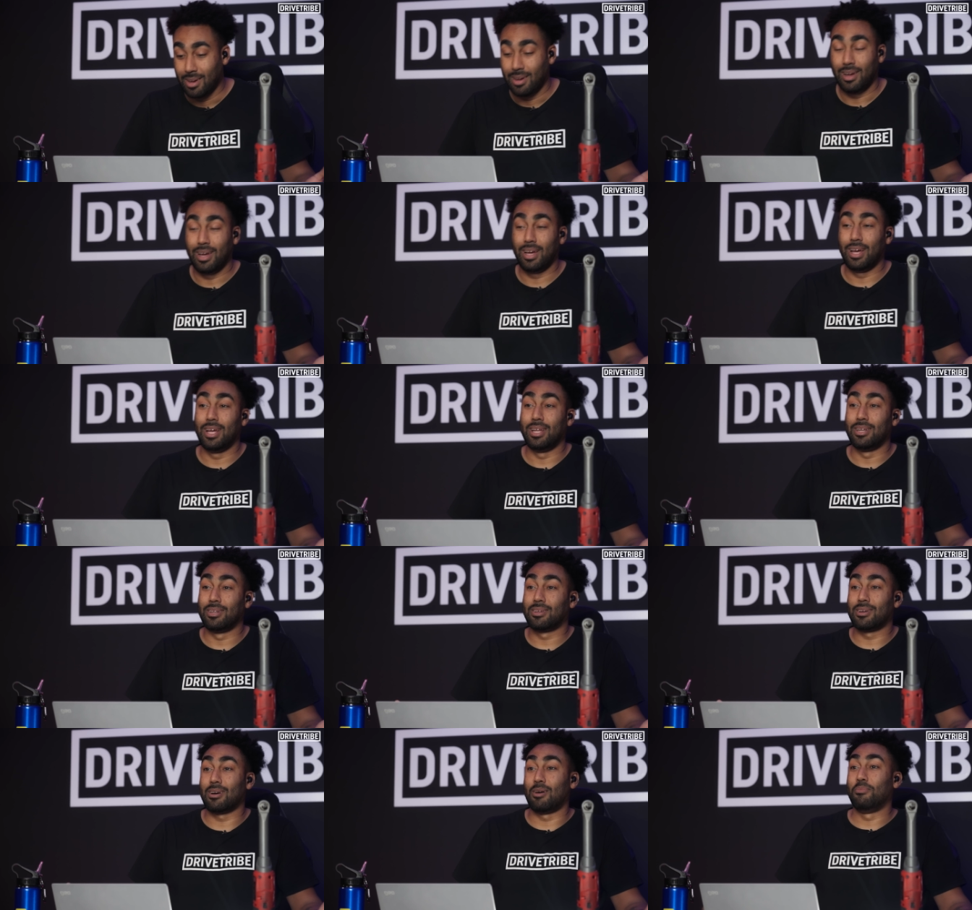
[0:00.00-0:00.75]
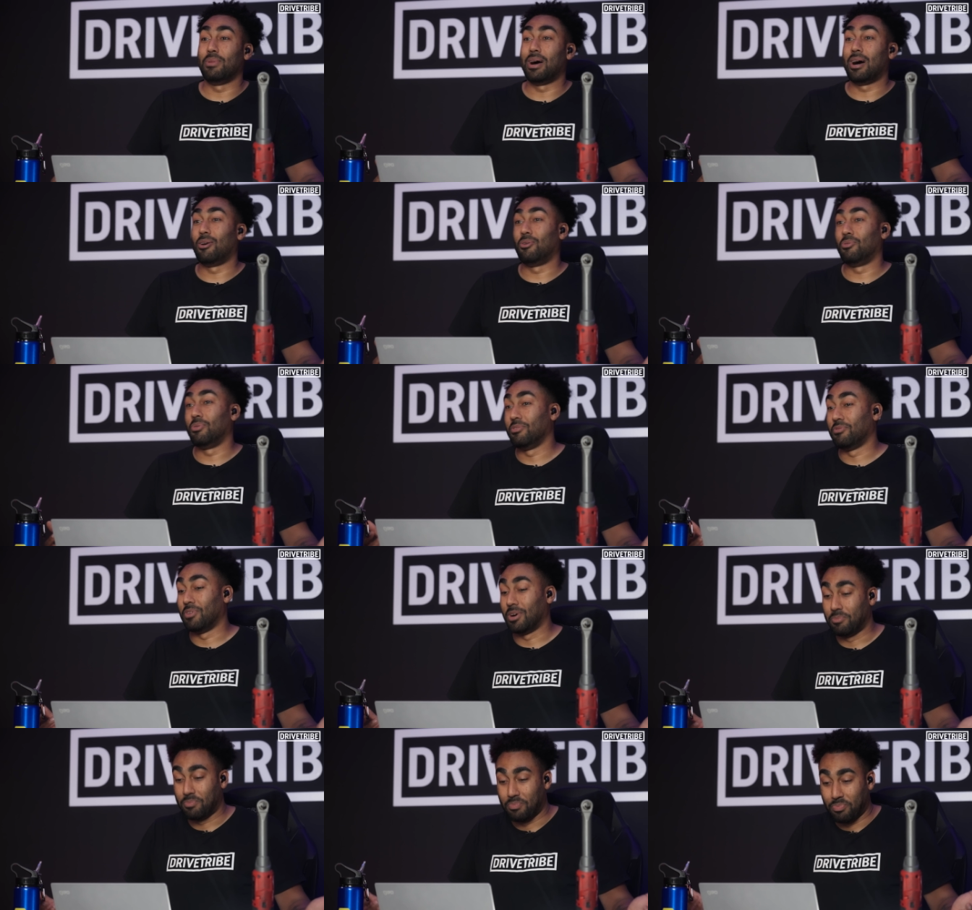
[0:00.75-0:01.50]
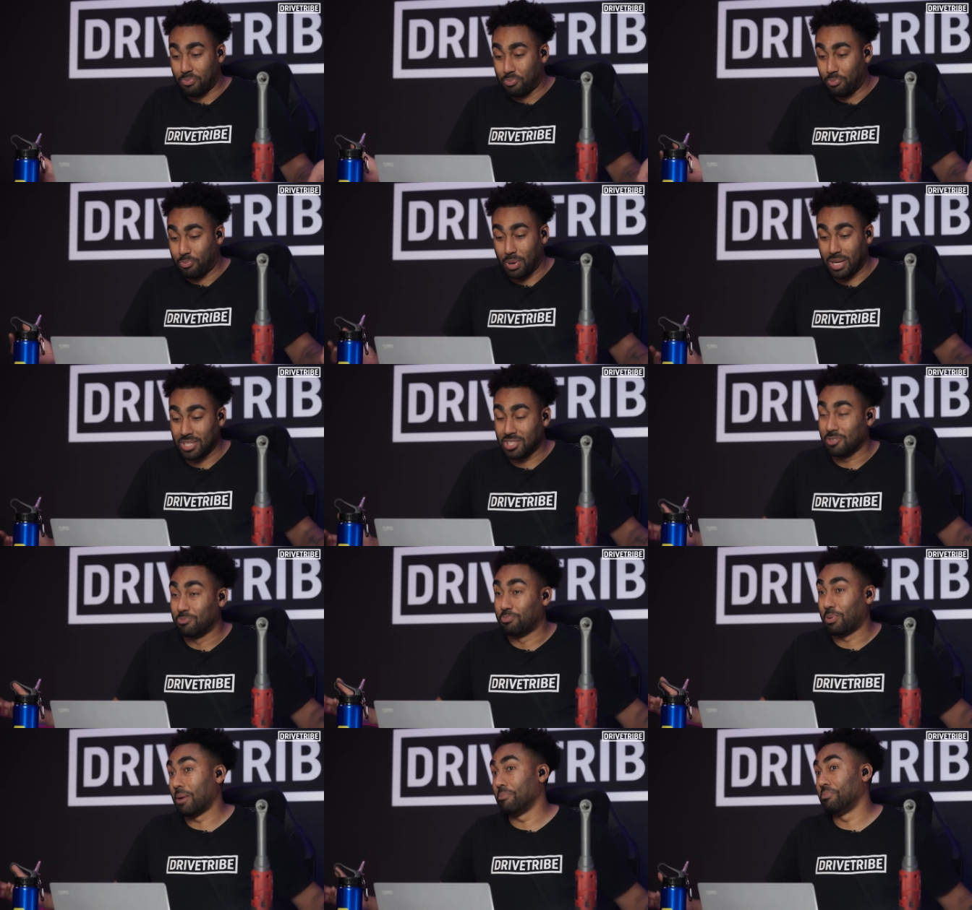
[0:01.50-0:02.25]
and come out with a bunch
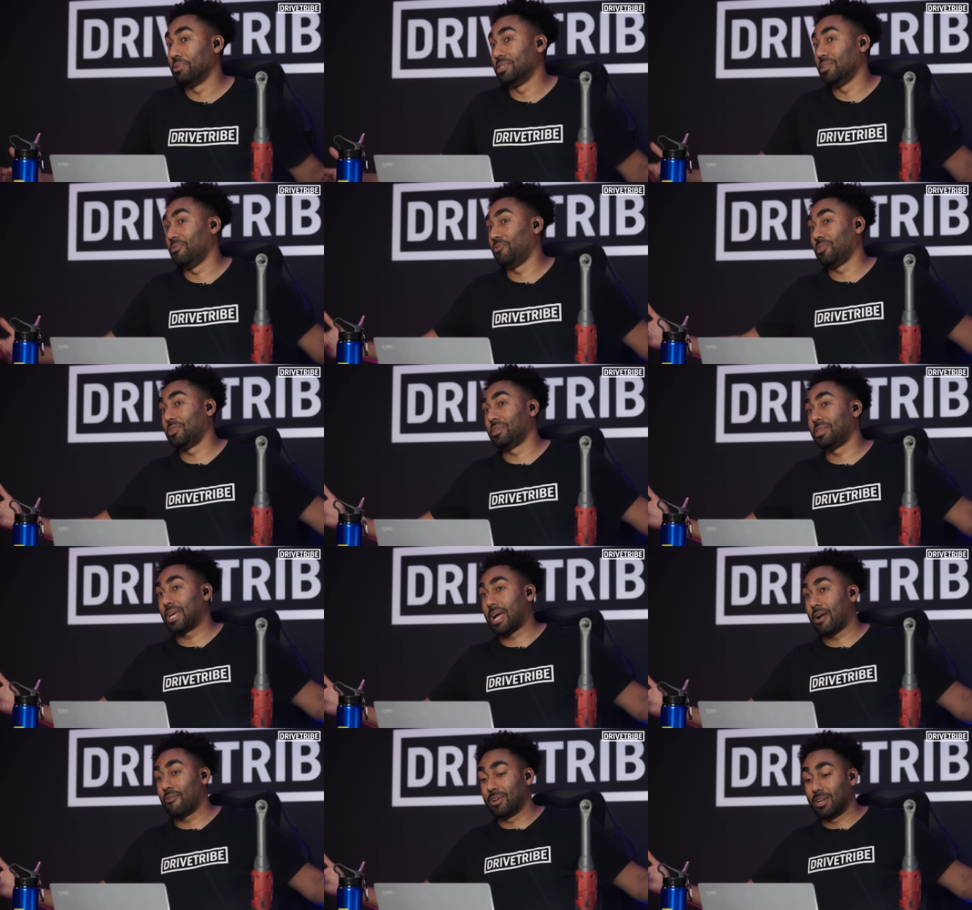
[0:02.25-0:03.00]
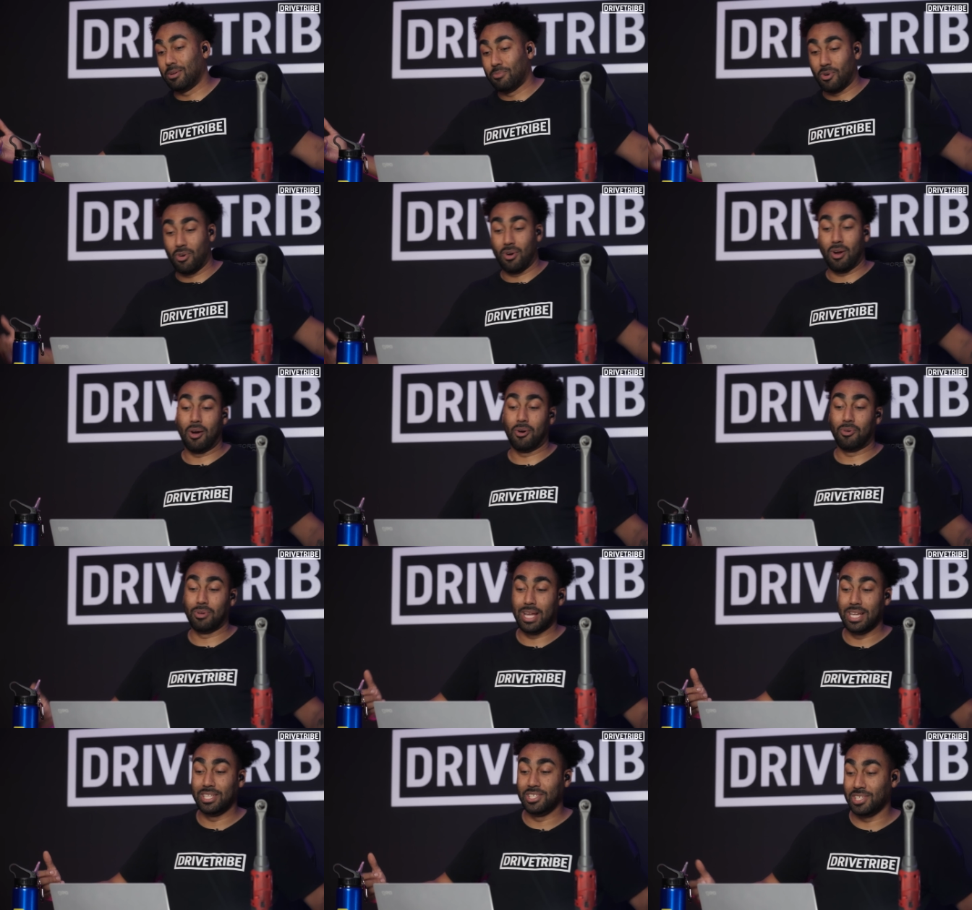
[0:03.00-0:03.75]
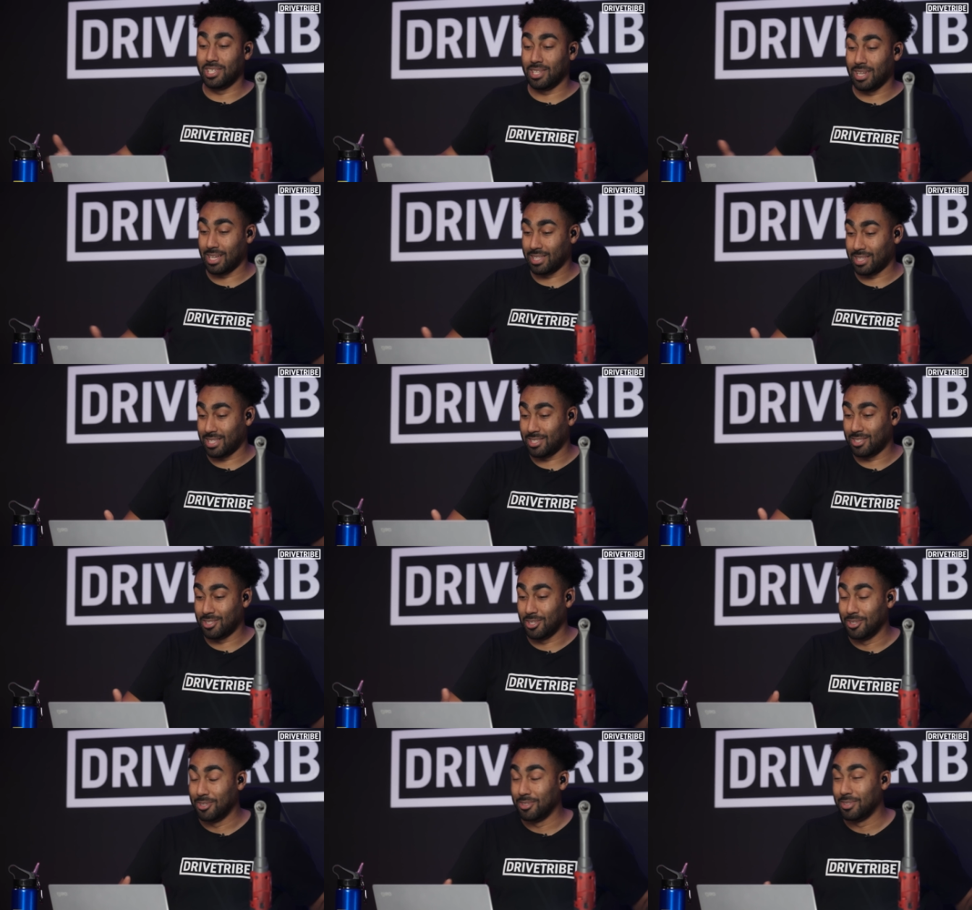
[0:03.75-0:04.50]
of bumpers if you can carry them, or a whole engine like this
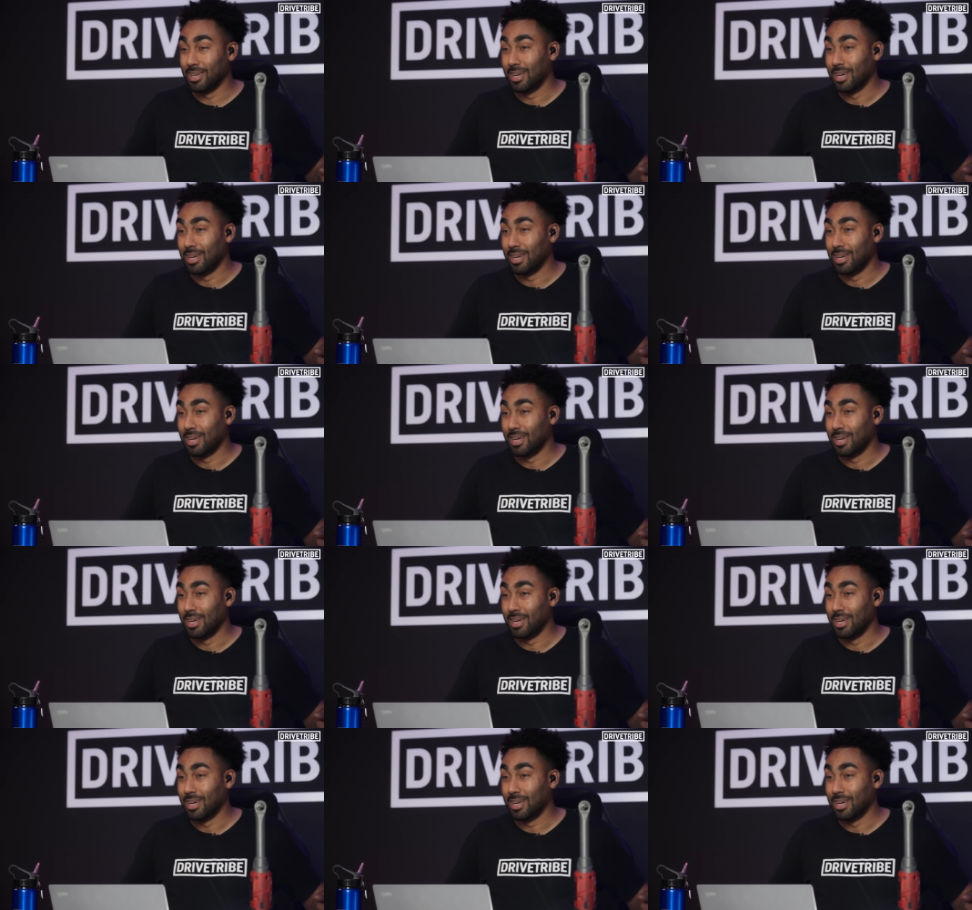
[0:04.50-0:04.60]
dude.